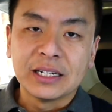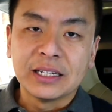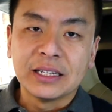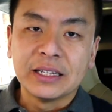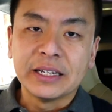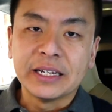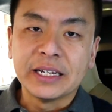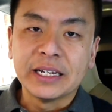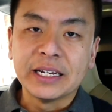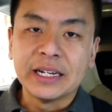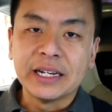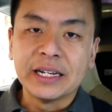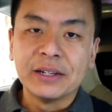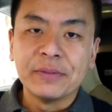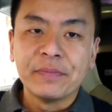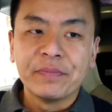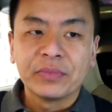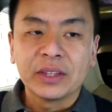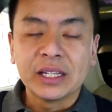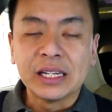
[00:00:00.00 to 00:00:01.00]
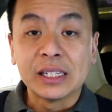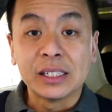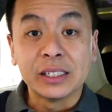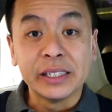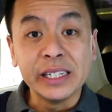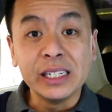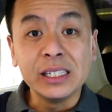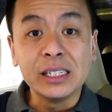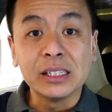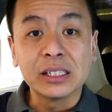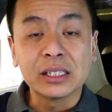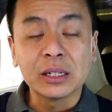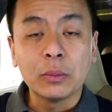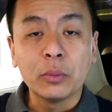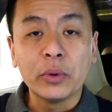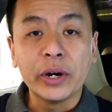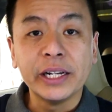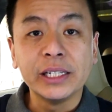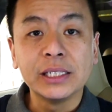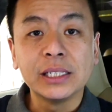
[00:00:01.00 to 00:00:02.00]
They're extinct in some
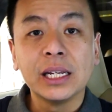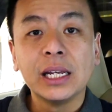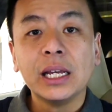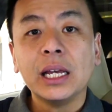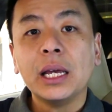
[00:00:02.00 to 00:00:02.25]
ways